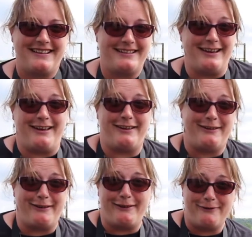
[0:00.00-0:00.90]
So,
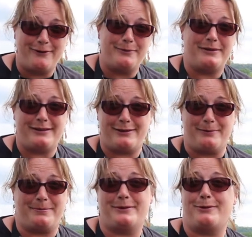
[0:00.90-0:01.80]
I thought we'd
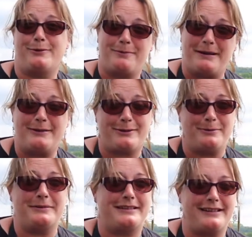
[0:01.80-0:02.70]
stop and talk about
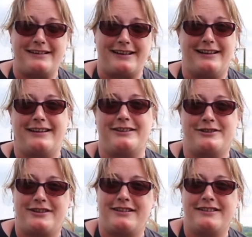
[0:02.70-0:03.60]
Thomas the Tank
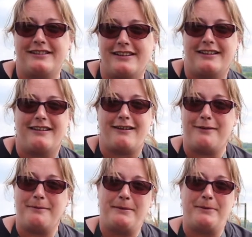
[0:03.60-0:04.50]
Engine. I
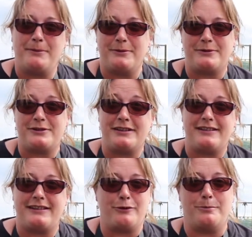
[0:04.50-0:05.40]
remember
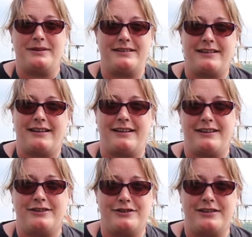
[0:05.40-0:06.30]
watching Thomas Tank
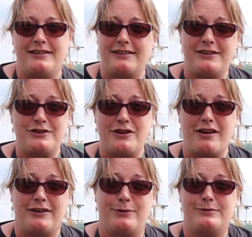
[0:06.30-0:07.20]
Engine as a
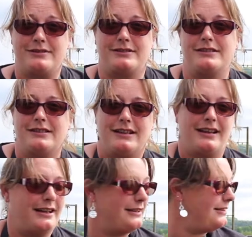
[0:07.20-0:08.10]
child.
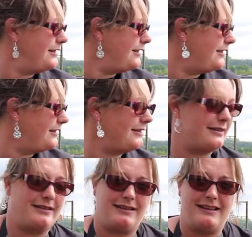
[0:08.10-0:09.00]
And
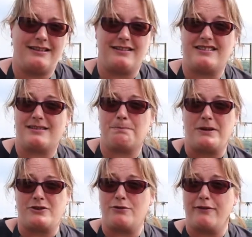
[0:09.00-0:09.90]
he does
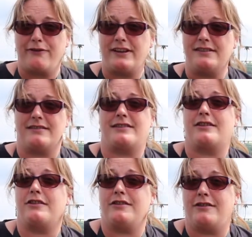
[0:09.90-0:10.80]
special events,
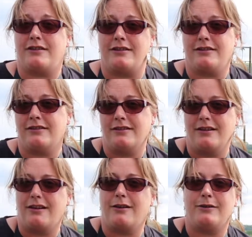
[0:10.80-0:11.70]
don't you know?
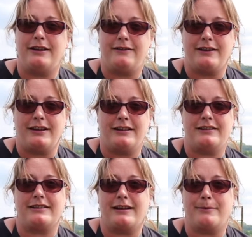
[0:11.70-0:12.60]
I'll leave the
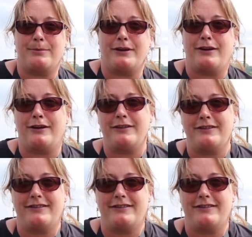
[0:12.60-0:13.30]
links down below.